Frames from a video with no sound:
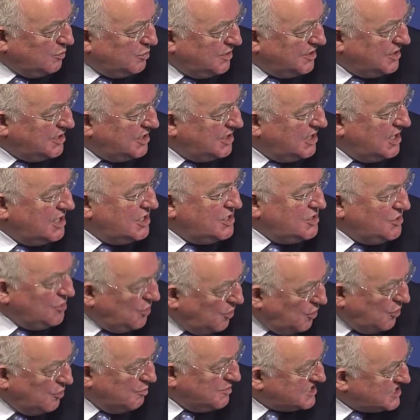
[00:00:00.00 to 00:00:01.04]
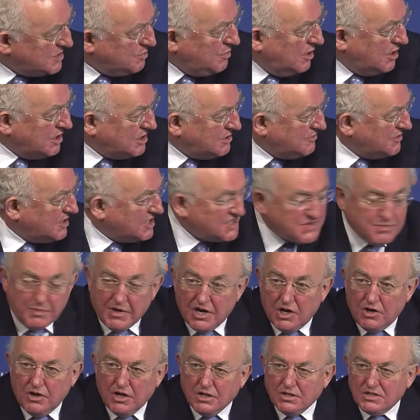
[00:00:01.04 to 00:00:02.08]
with an enormous amount of
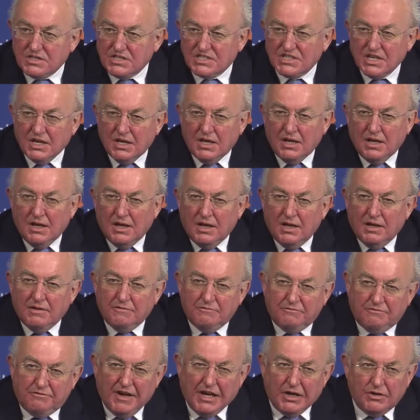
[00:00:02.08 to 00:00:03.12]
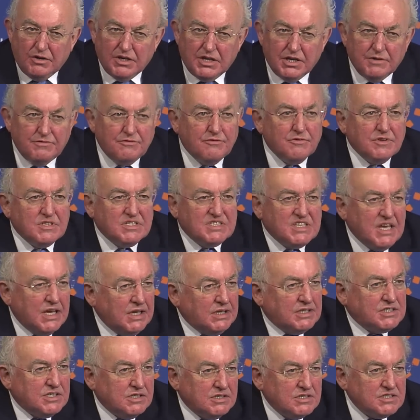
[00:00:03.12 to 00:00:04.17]
experience, very different
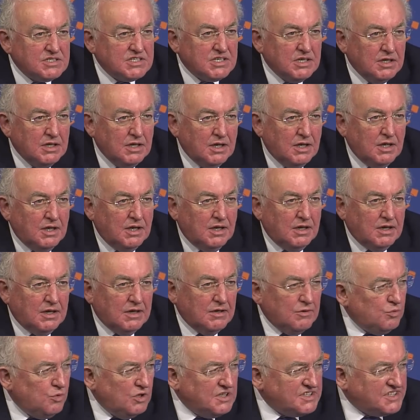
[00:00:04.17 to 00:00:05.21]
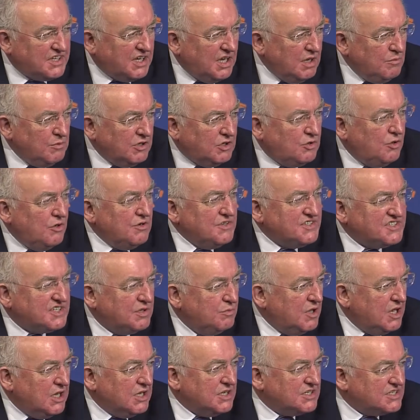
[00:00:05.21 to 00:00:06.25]
sectors. What's come across to
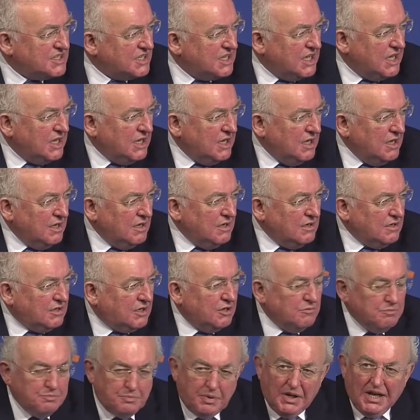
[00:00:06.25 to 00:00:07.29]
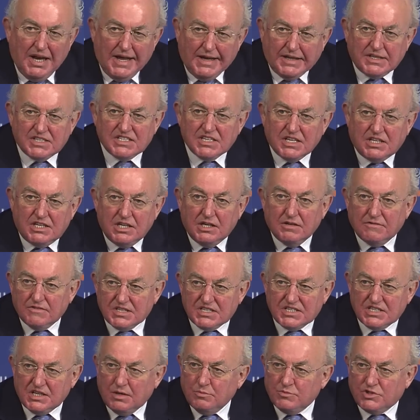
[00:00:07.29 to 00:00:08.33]
me is the complexity of the
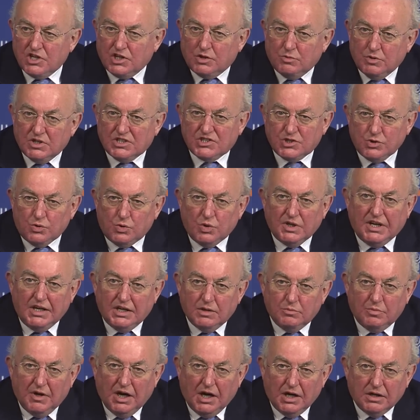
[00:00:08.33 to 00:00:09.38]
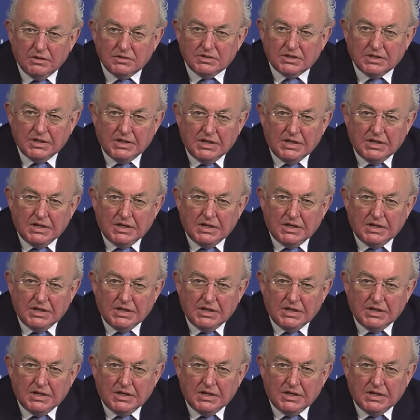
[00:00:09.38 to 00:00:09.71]
subject we're talking about.